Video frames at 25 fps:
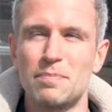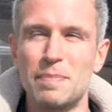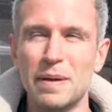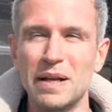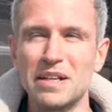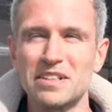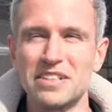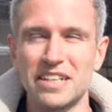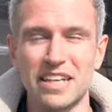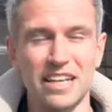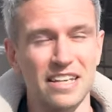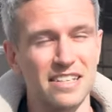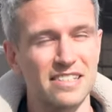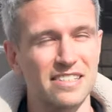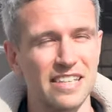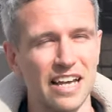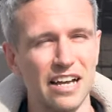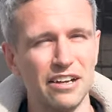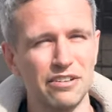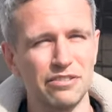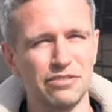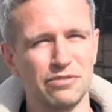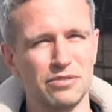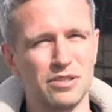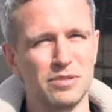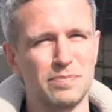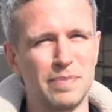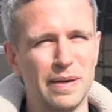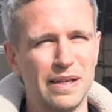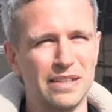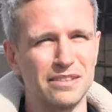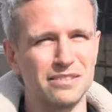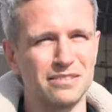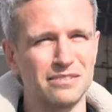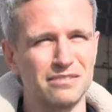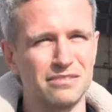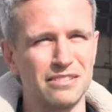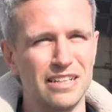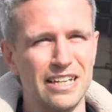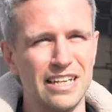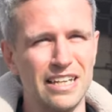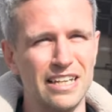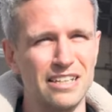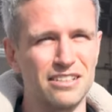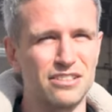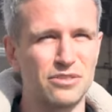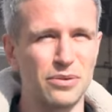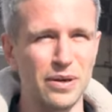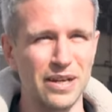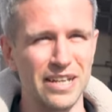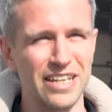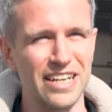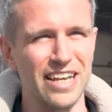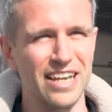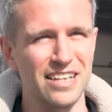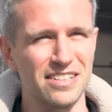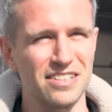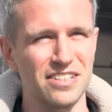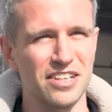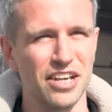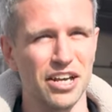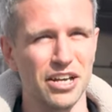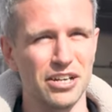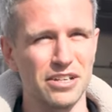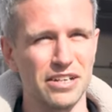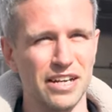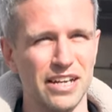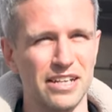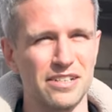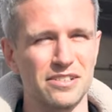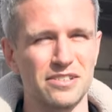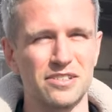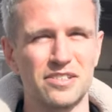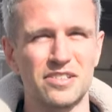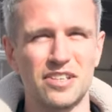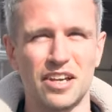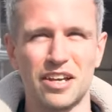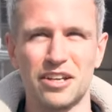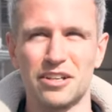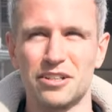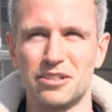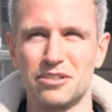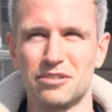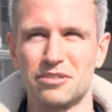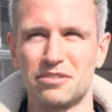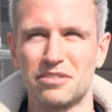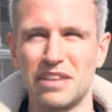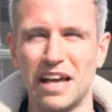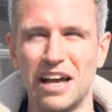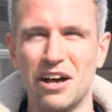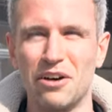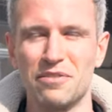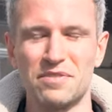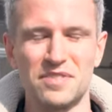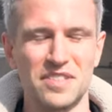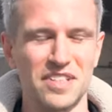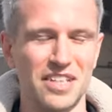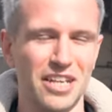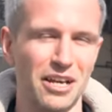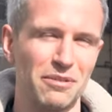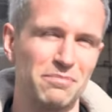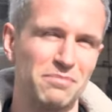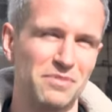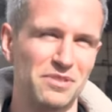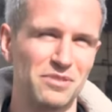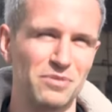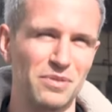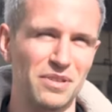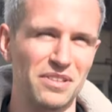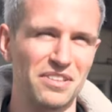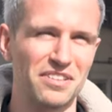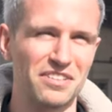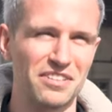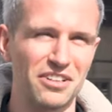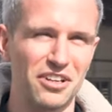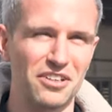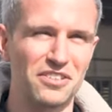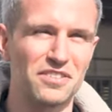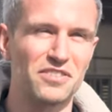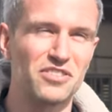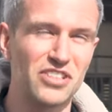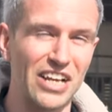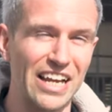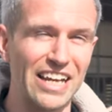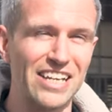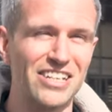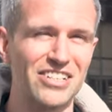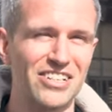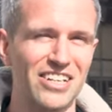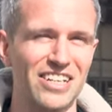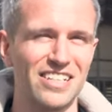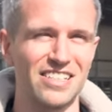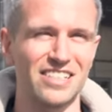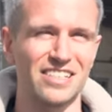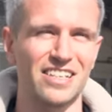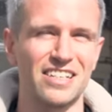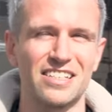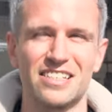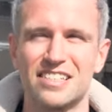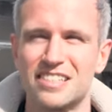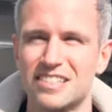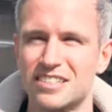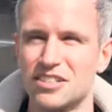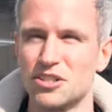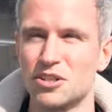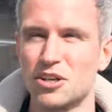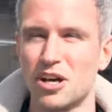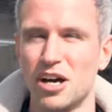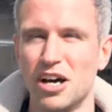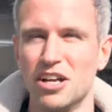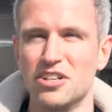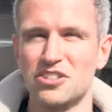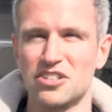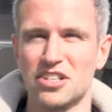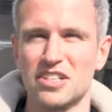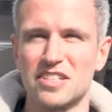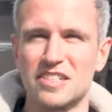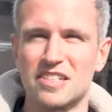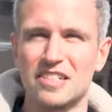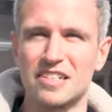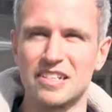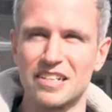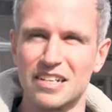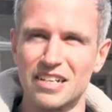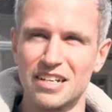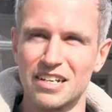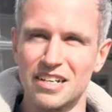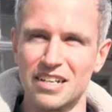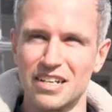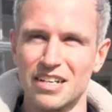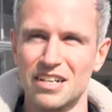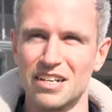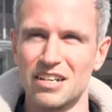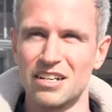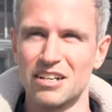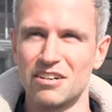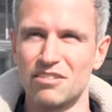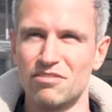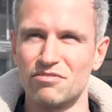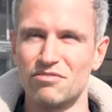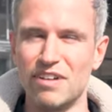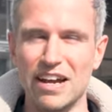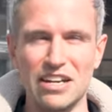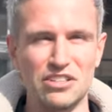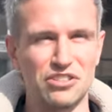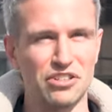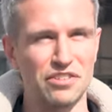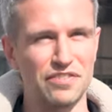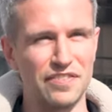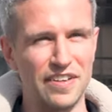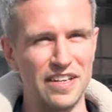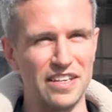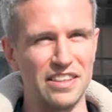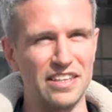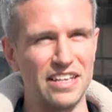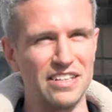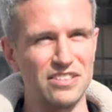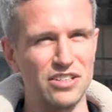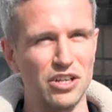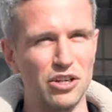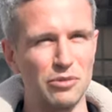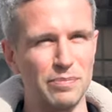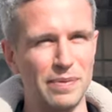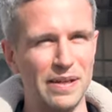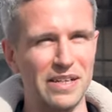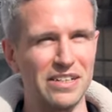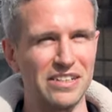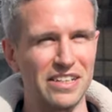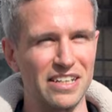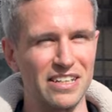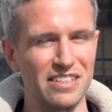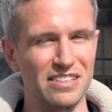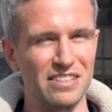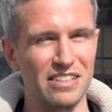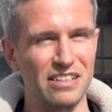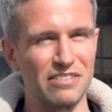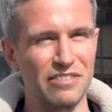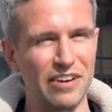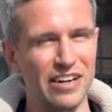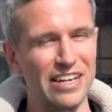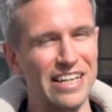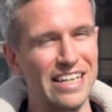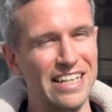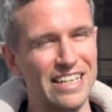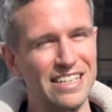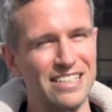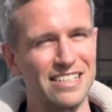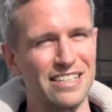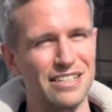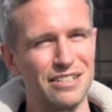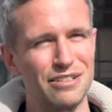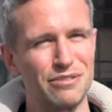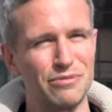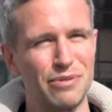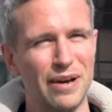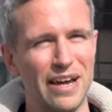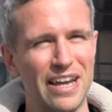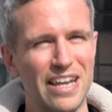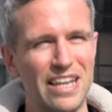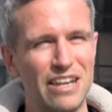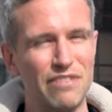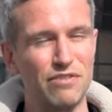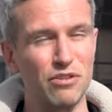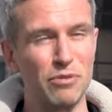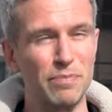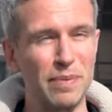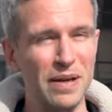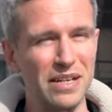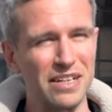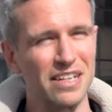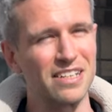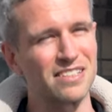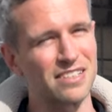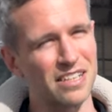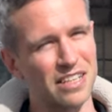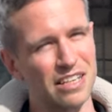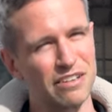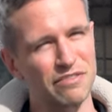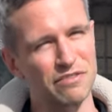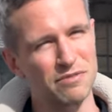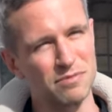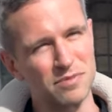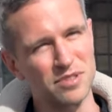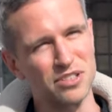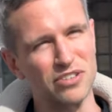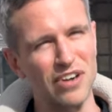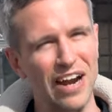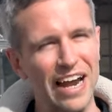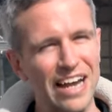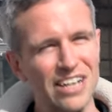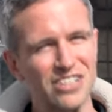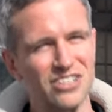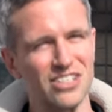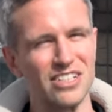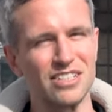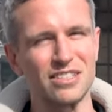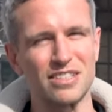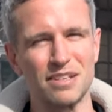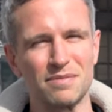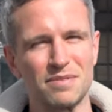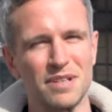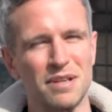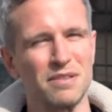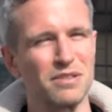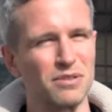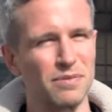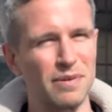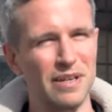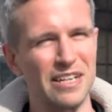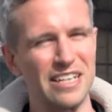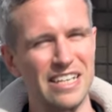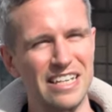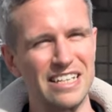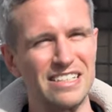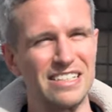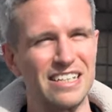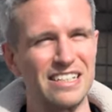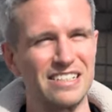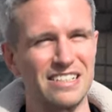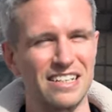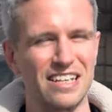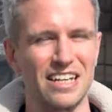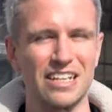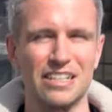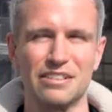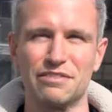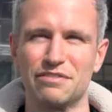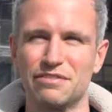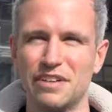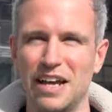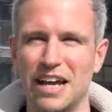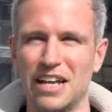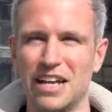The building itself was built nearly 20 years ago now, so that obviously comes with lots of challenges because you can't just retrofit these old buildings in a very easy way. If you're building something from scratch, it's sometimes quite easy to kind of